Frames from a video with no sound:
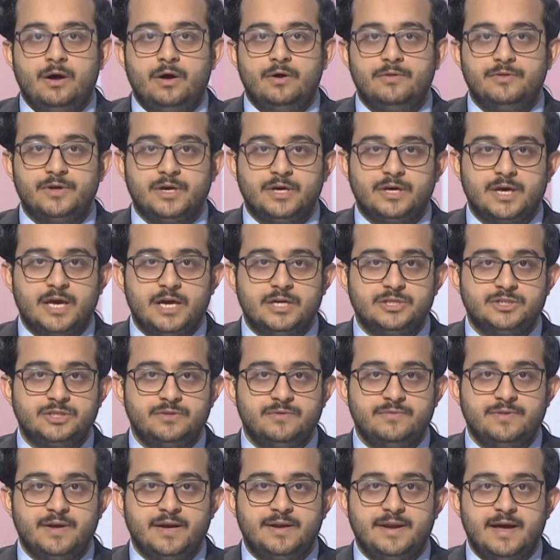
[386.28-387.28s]
On the
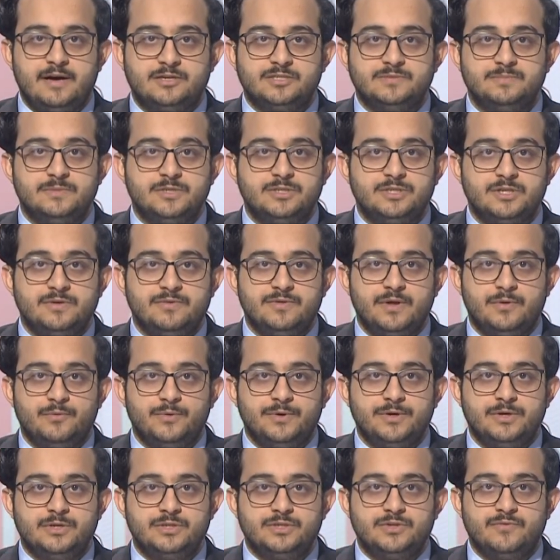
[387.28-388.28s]
occasion of the announcement of the
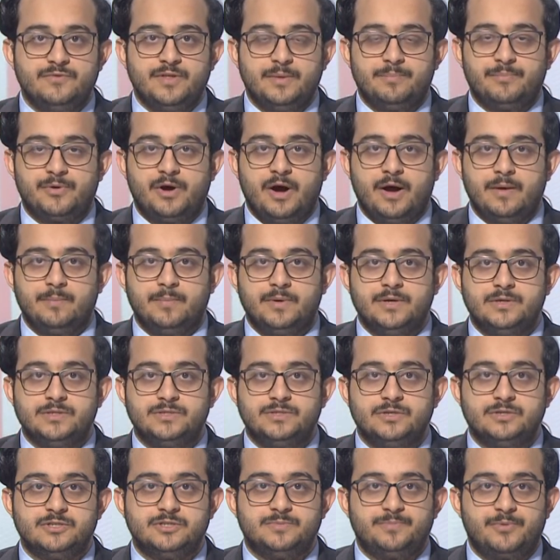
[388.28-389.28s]
winners of the Prime
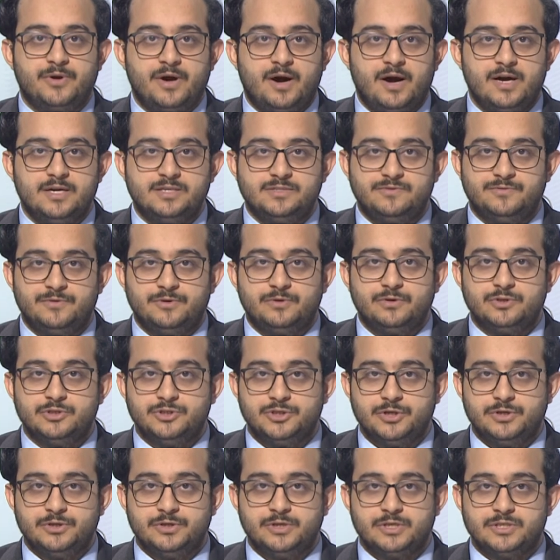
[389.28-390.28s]
Minister's Prize for
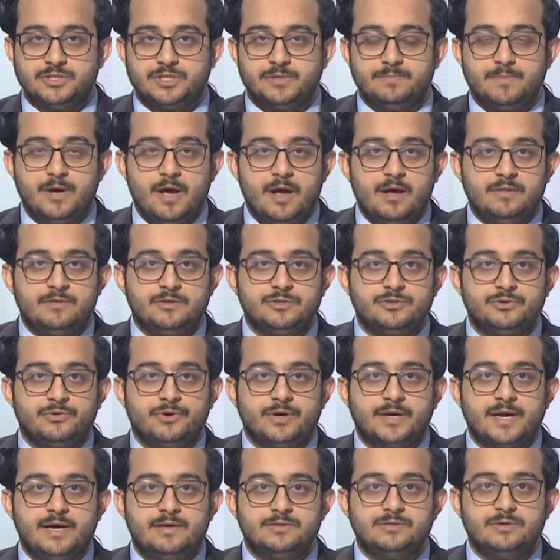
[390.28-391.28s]
Journalism, the
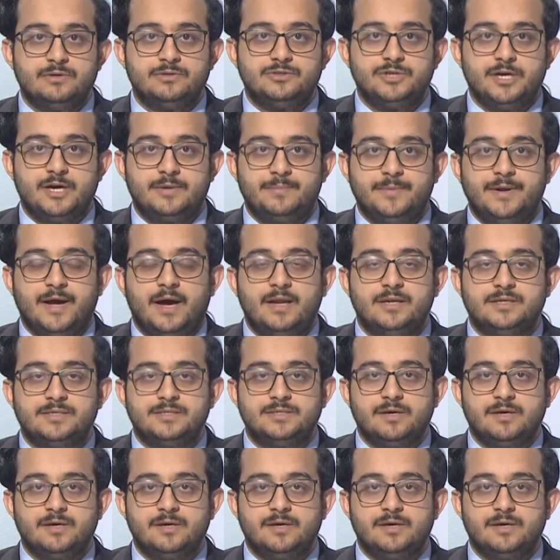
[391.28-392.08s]
Shura Council Chairman Ali